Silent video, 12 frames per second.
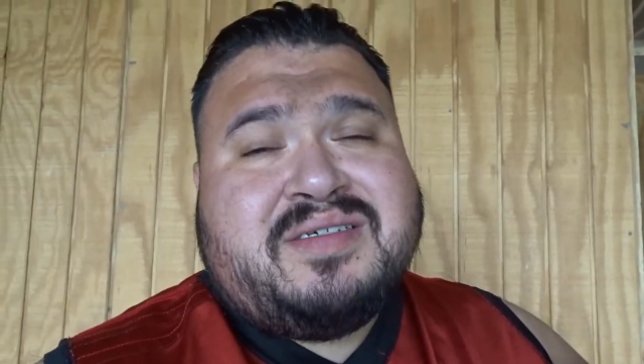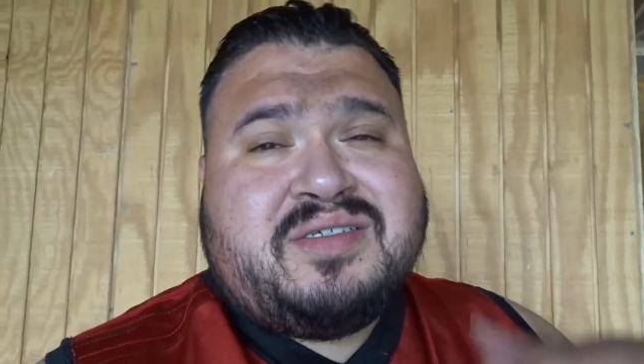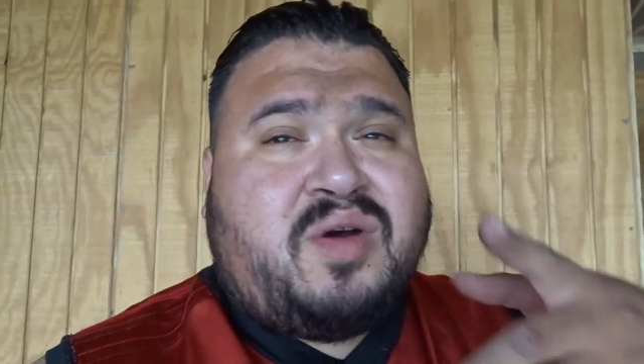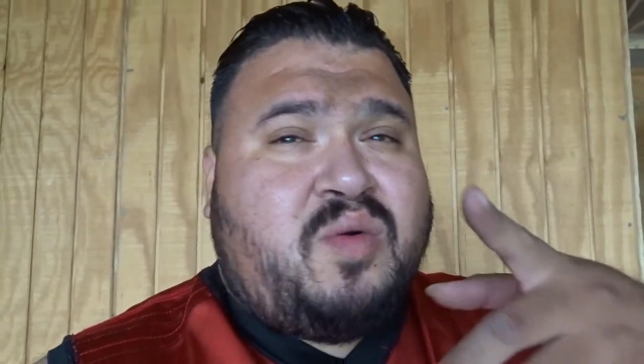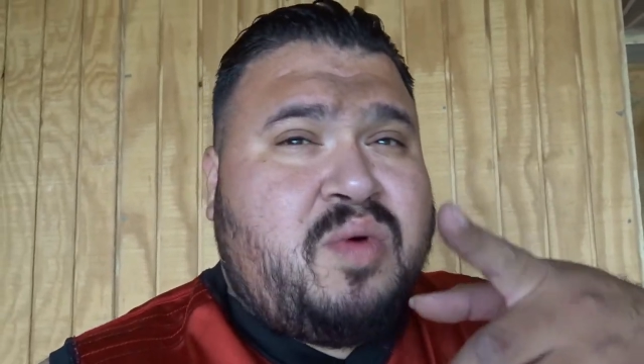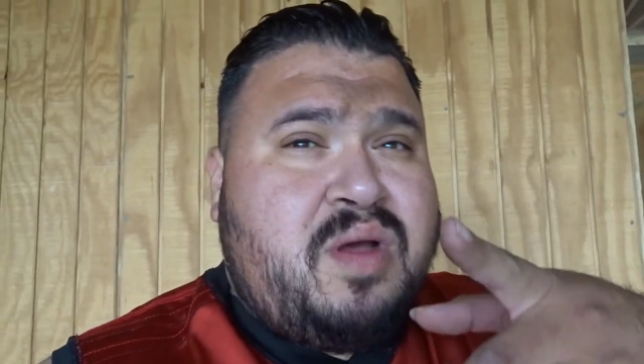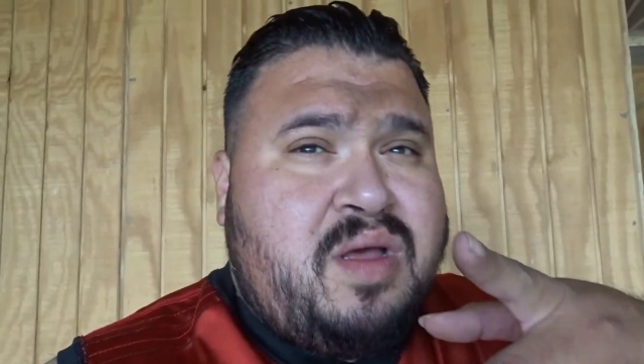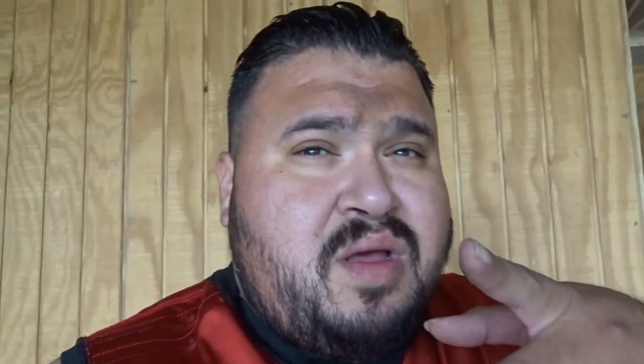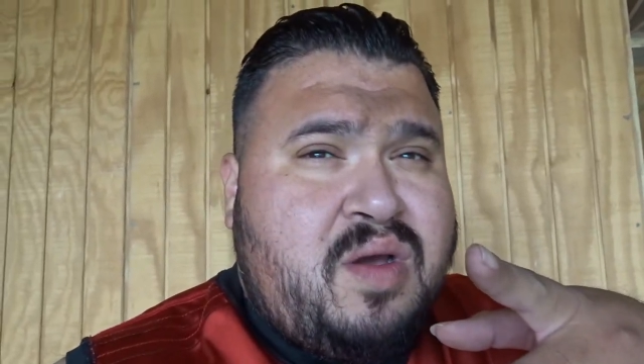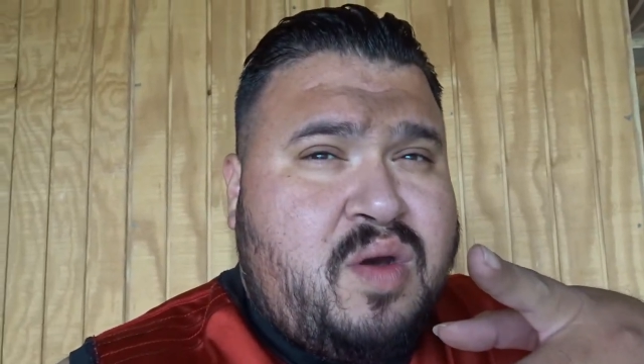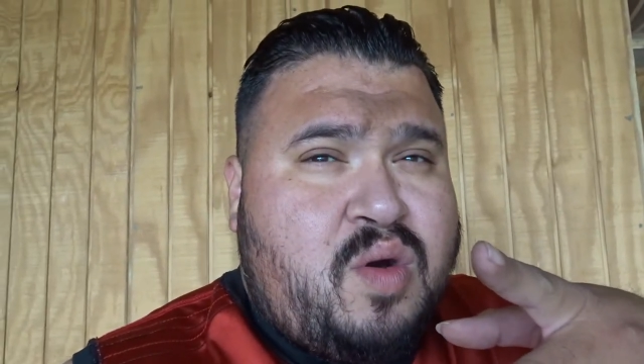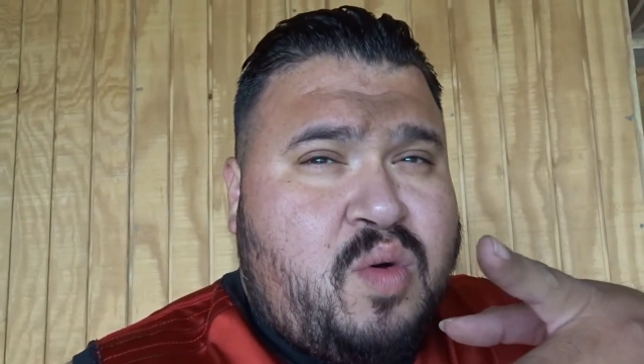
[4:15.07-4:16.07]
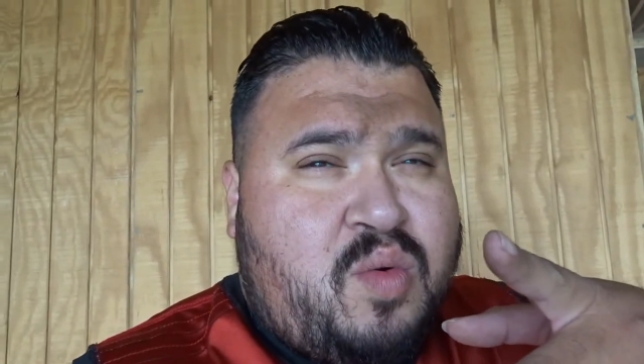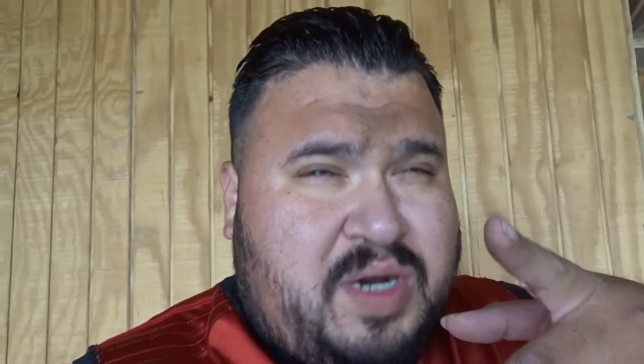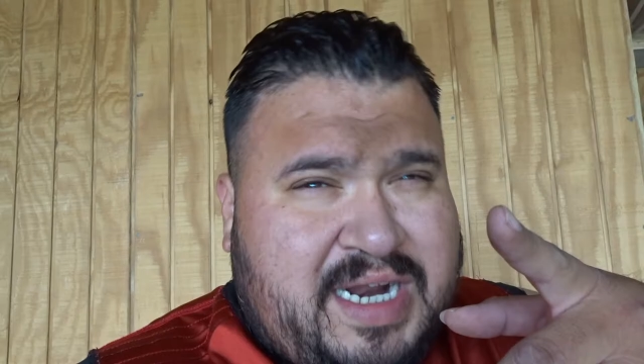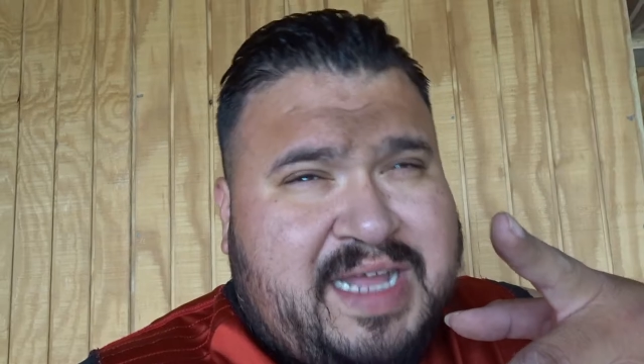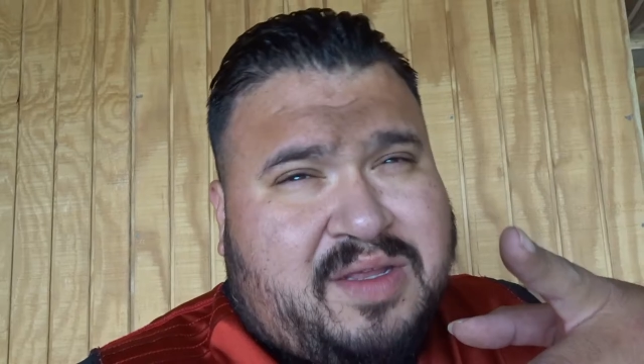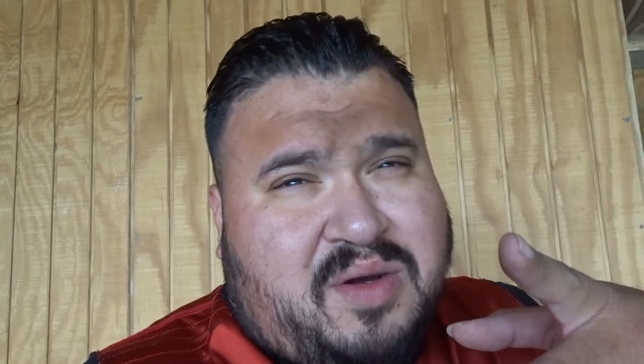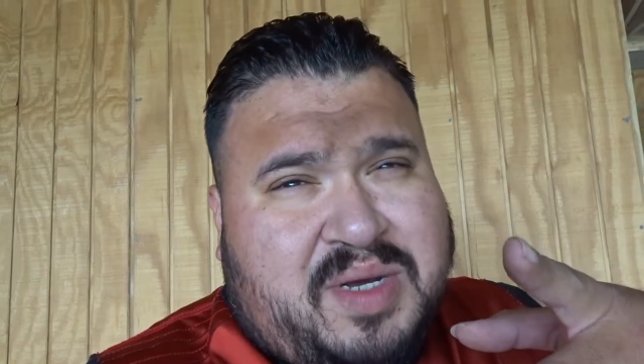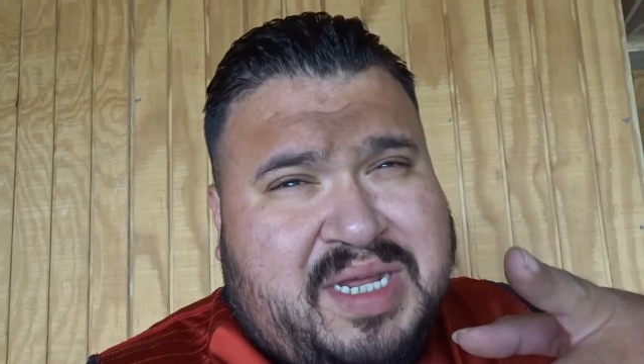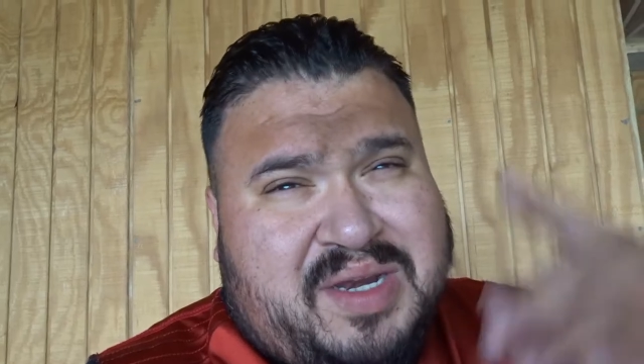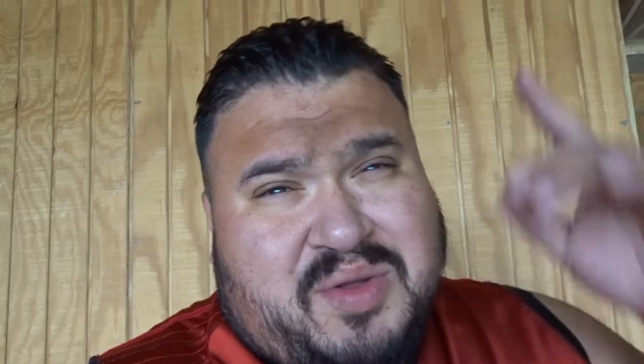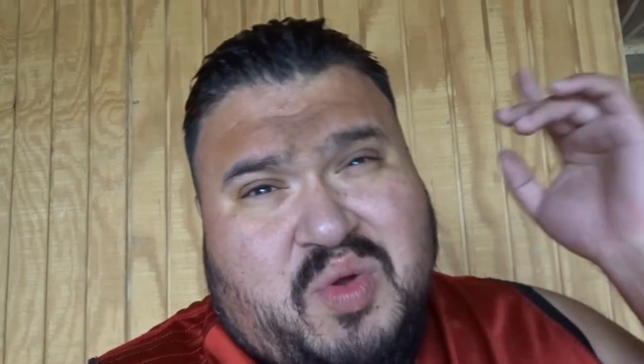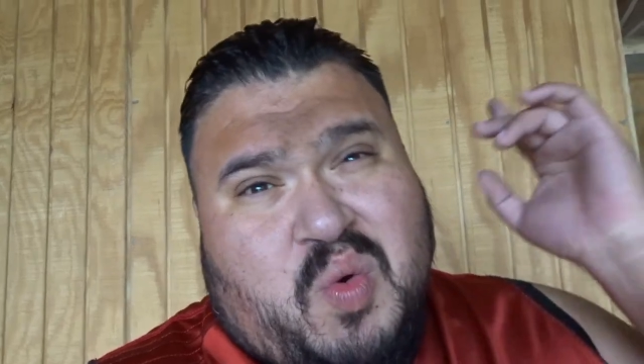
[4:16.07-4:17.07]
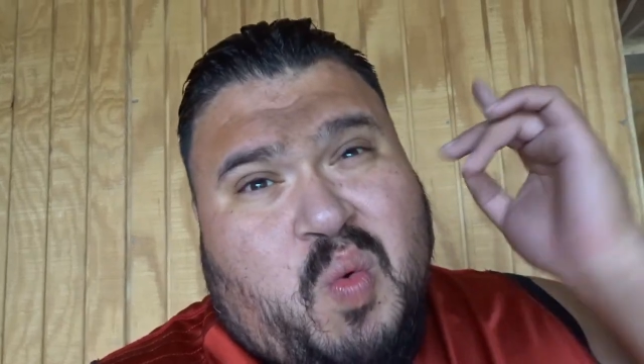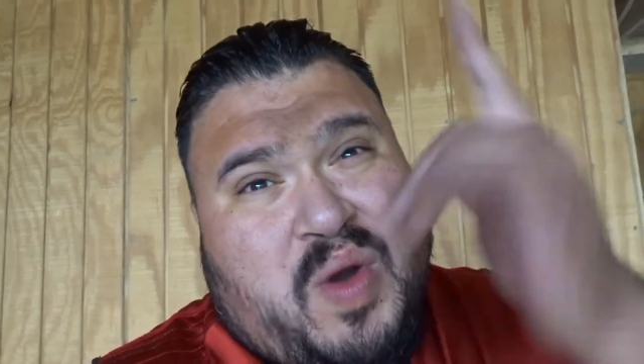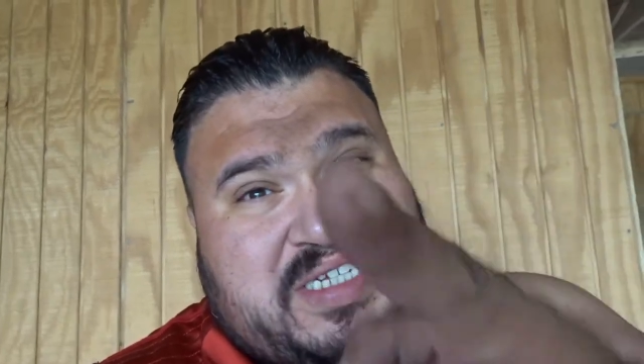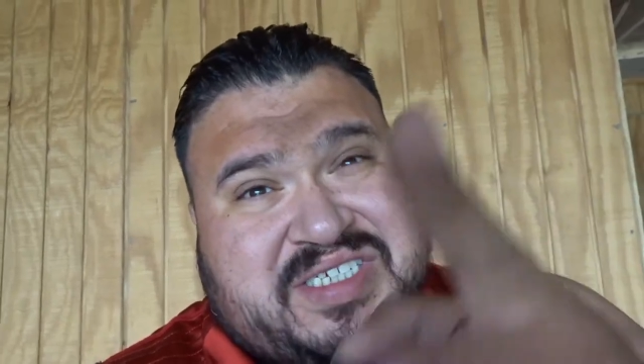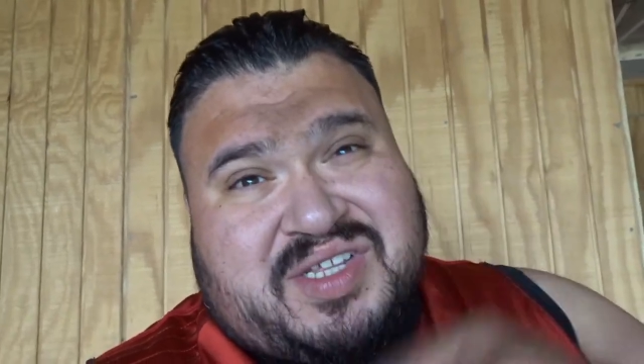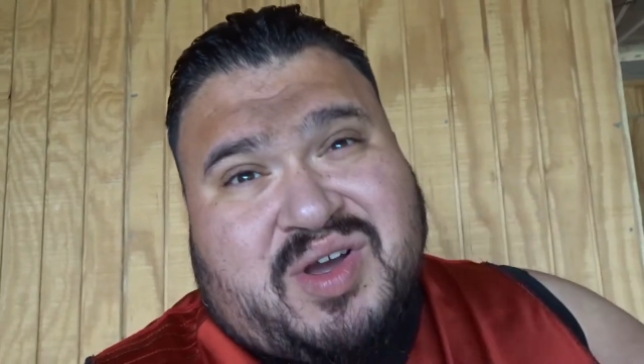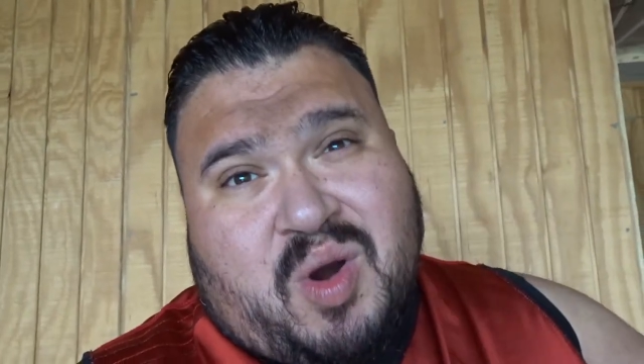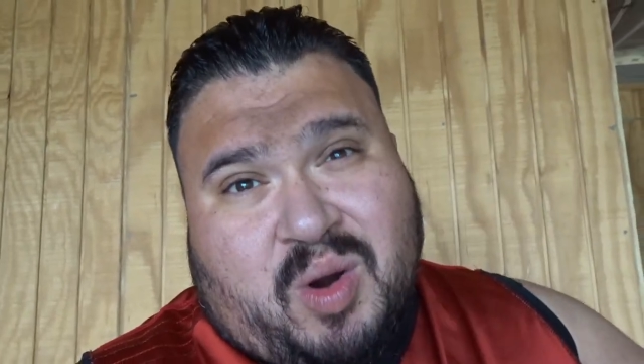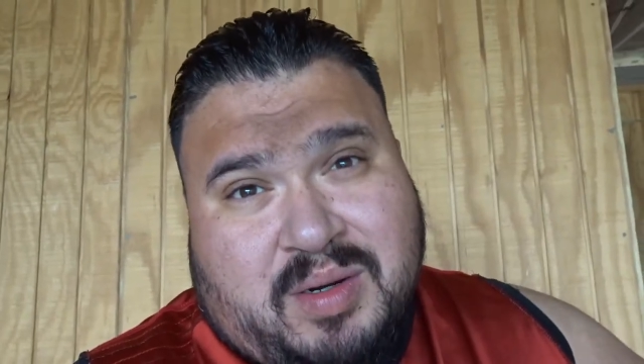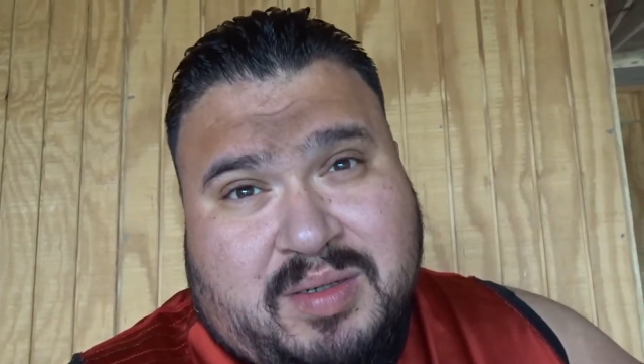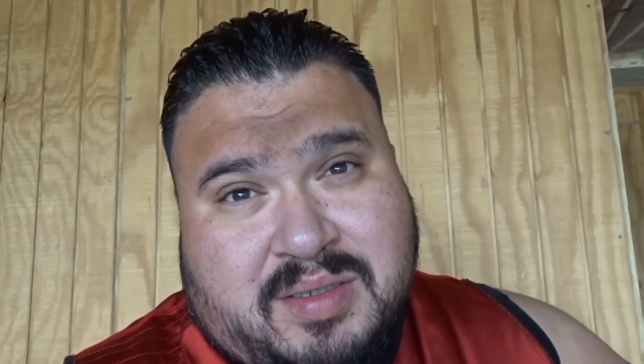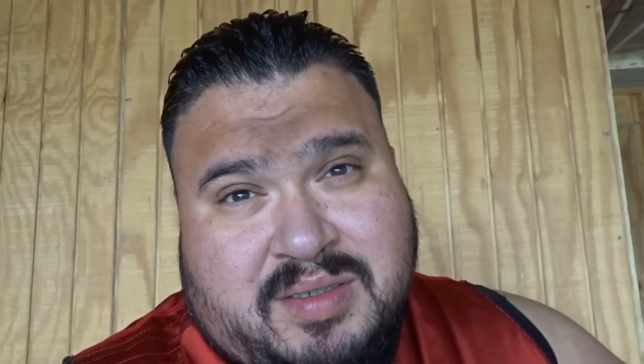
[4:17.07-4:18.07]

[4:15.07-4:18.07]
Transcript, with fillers: So we're gonna have to go ahead and do the rest of the car.